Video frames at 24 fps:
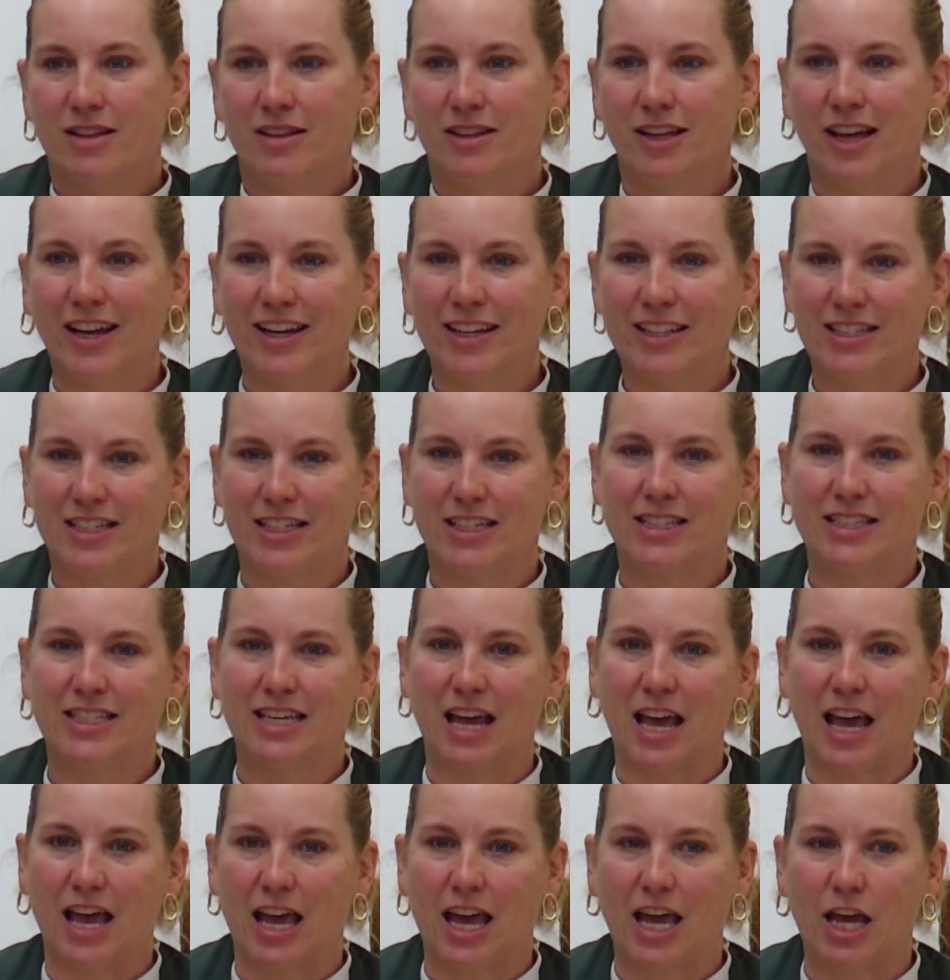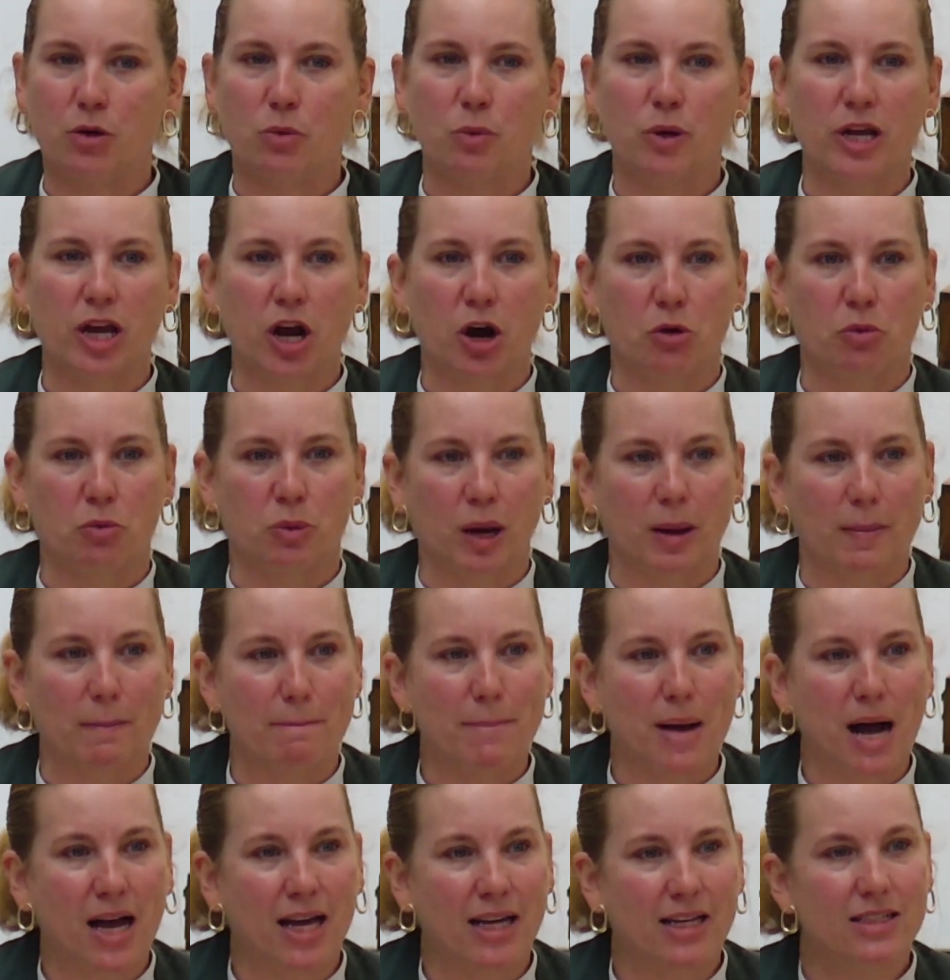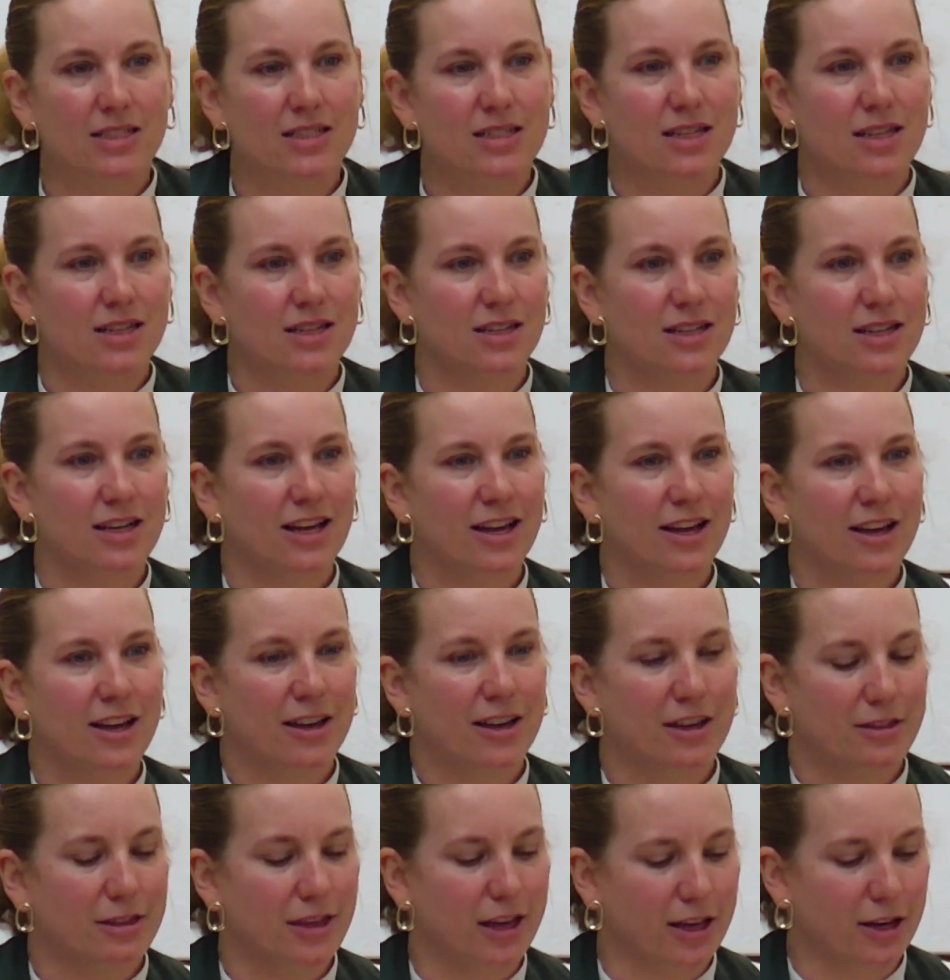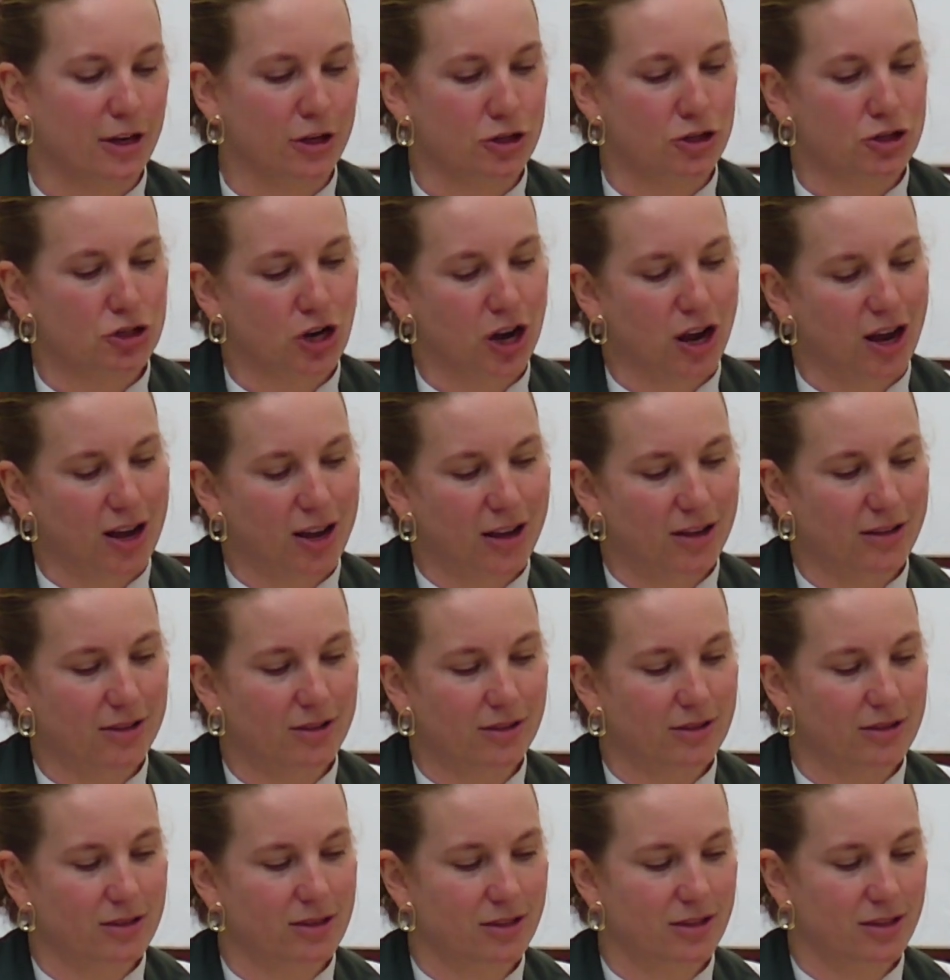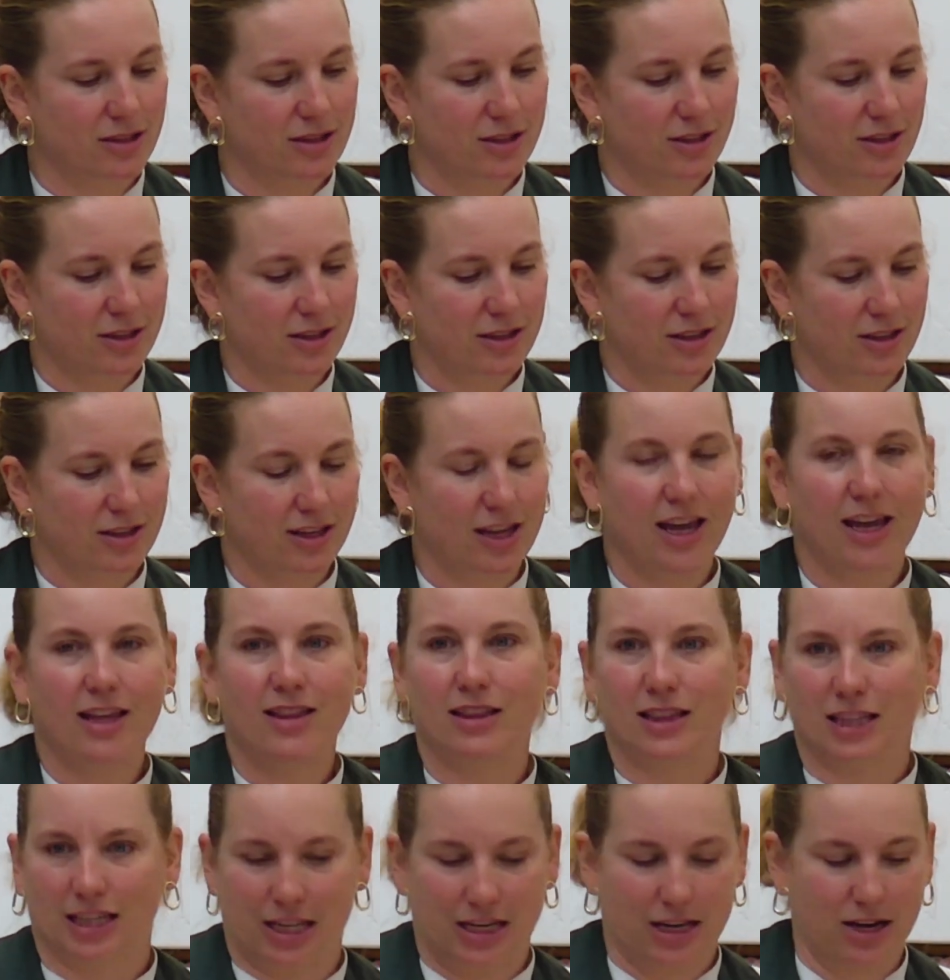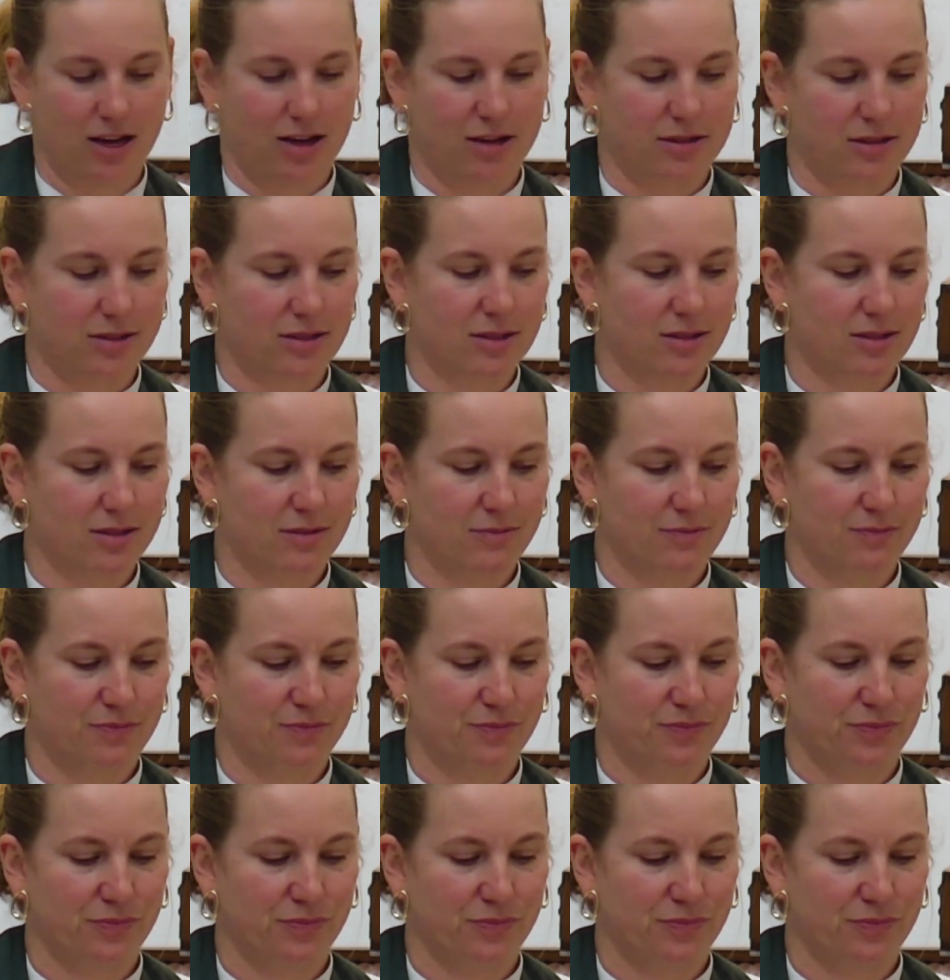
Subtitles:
like today, we are reminded that a child can lead us.